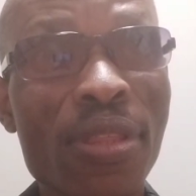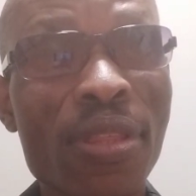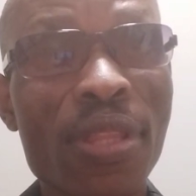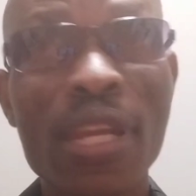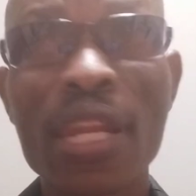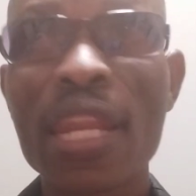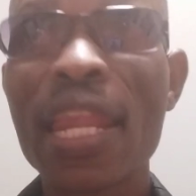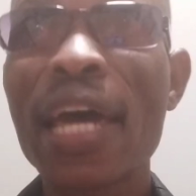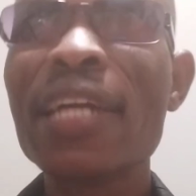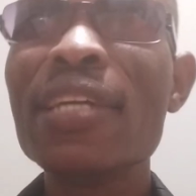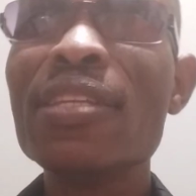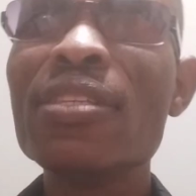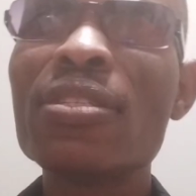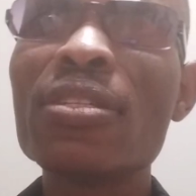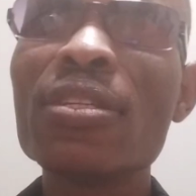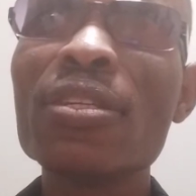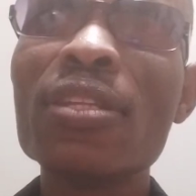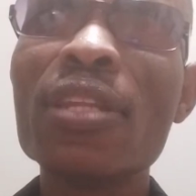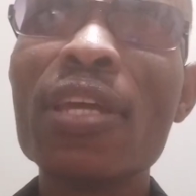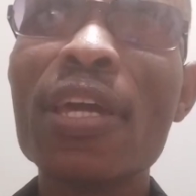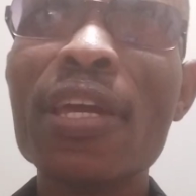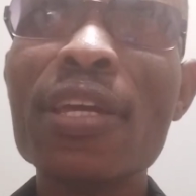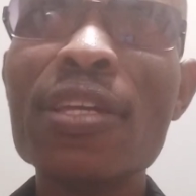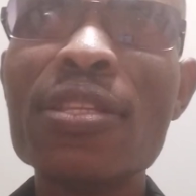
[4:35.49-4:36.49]
The
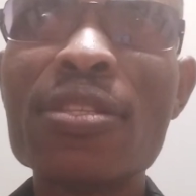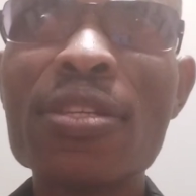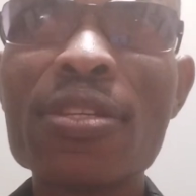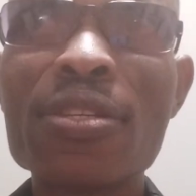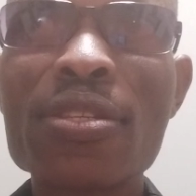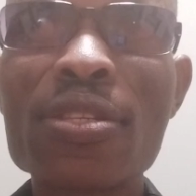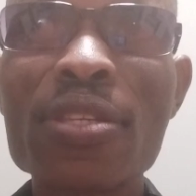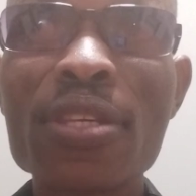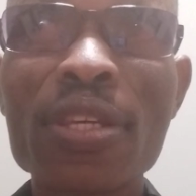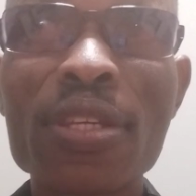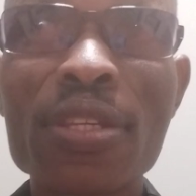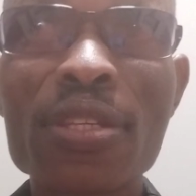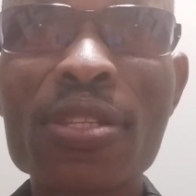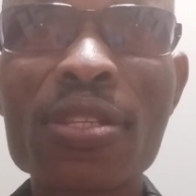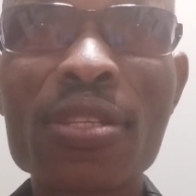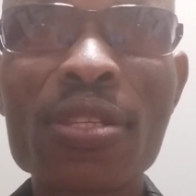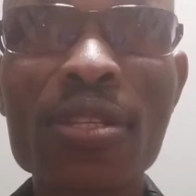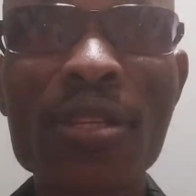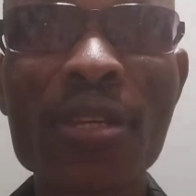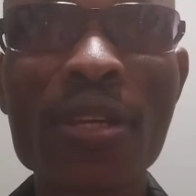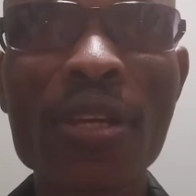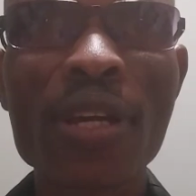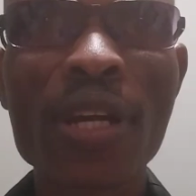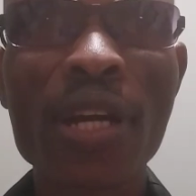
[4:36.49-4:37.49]

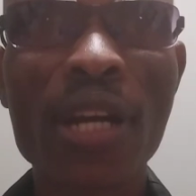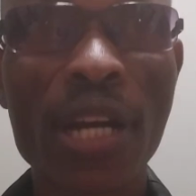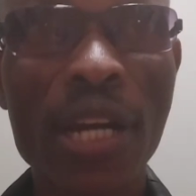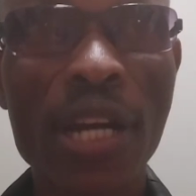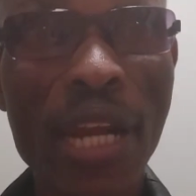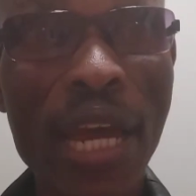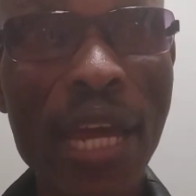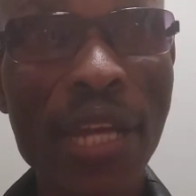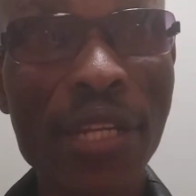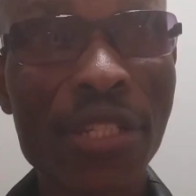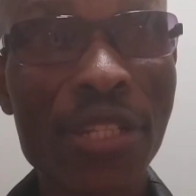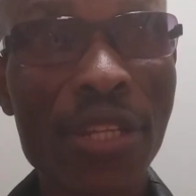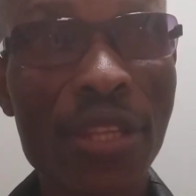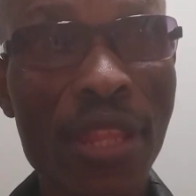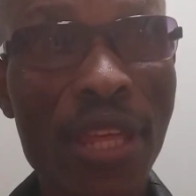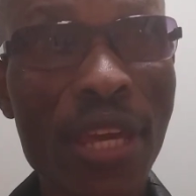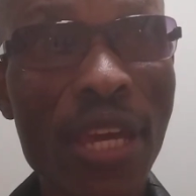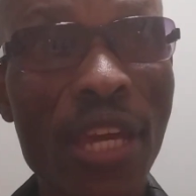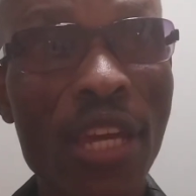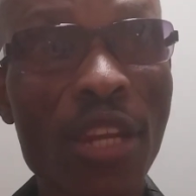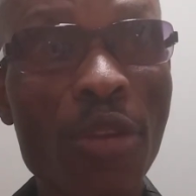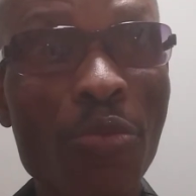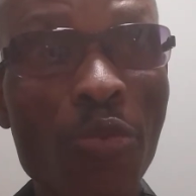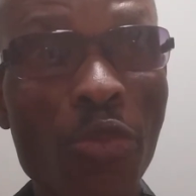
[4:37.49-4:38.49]
1986 crash
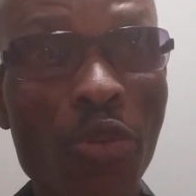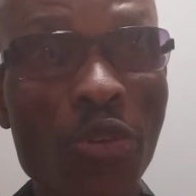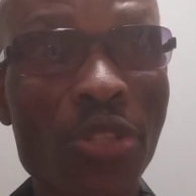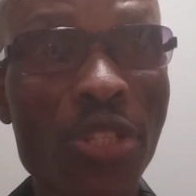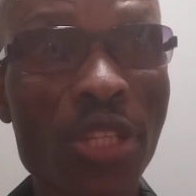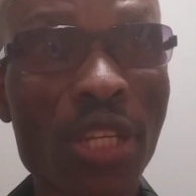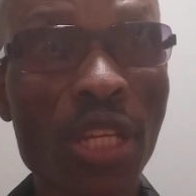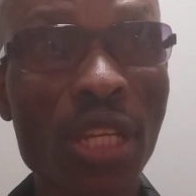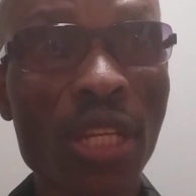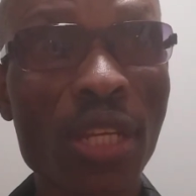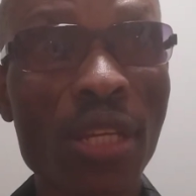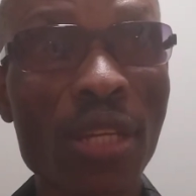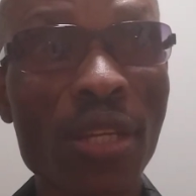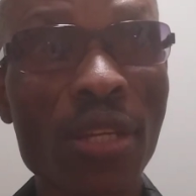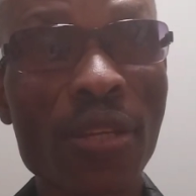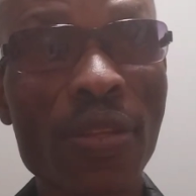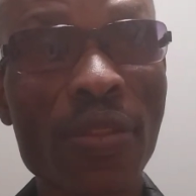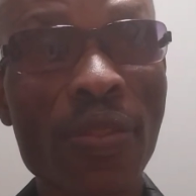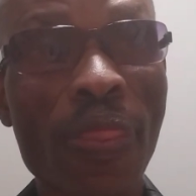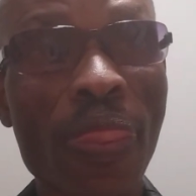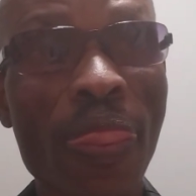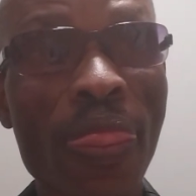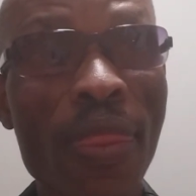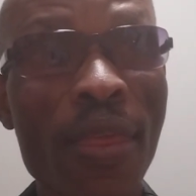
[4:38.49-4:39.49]
there in Bozene
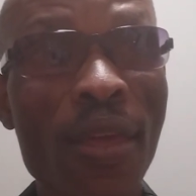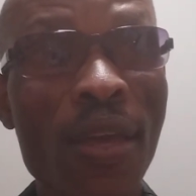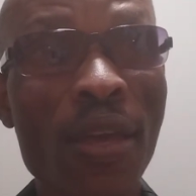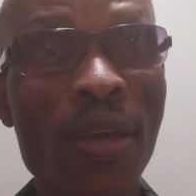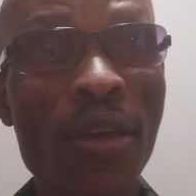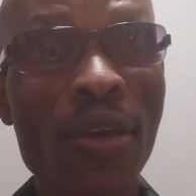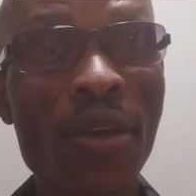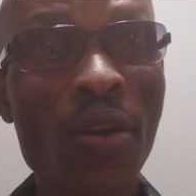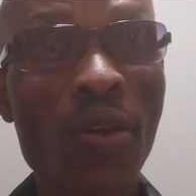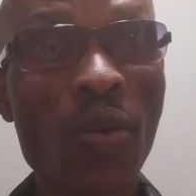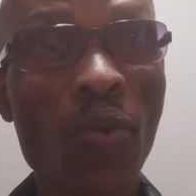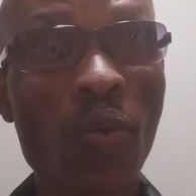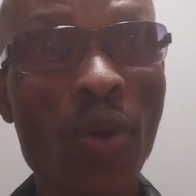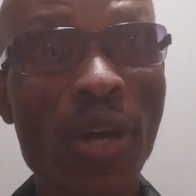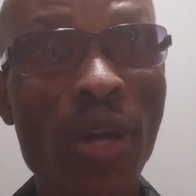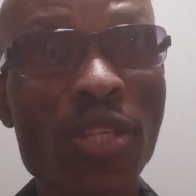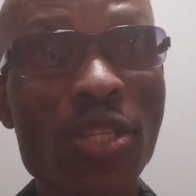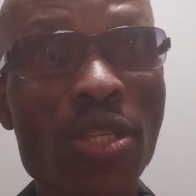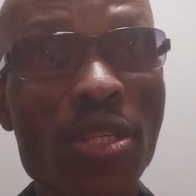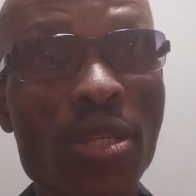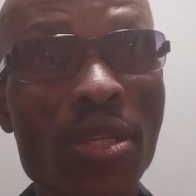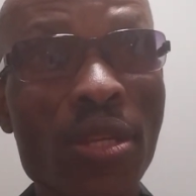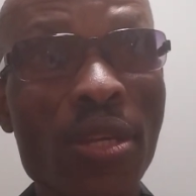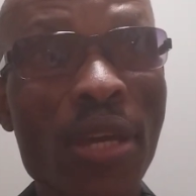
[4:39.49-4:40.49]

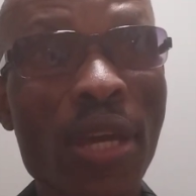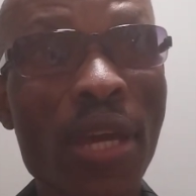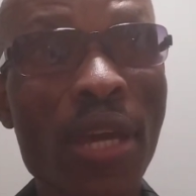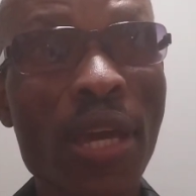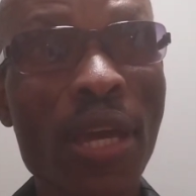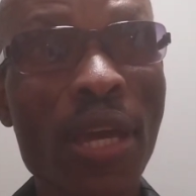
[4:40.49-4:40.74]
was